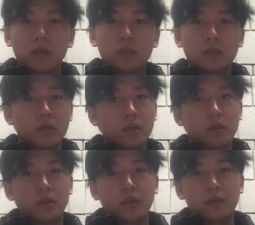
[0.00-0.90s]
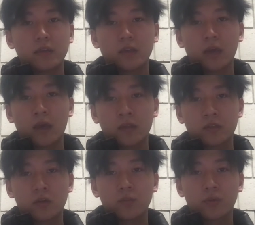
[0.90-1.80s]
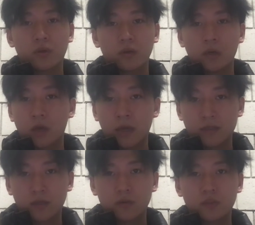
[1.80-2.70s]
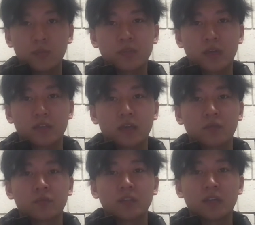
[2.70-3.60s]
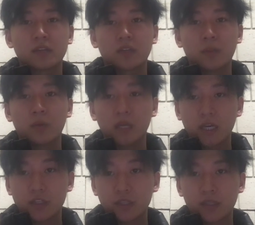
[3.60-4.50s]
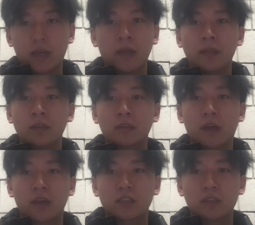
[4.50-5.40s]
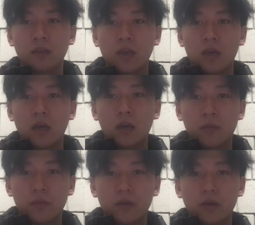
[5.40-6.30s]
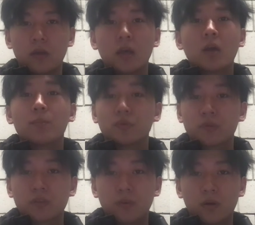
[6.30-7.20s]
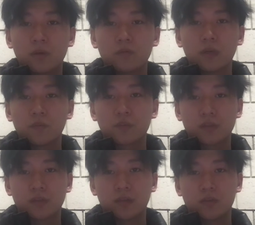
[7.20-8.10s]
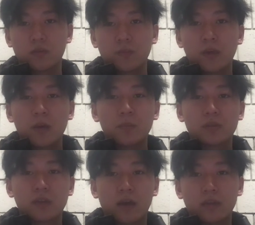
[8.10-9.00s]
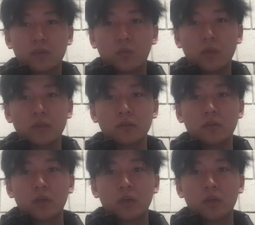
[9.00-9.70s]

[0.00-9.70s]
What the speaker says: the ethical subjects, and realize communication and interaction on the principle of justice. Besides, when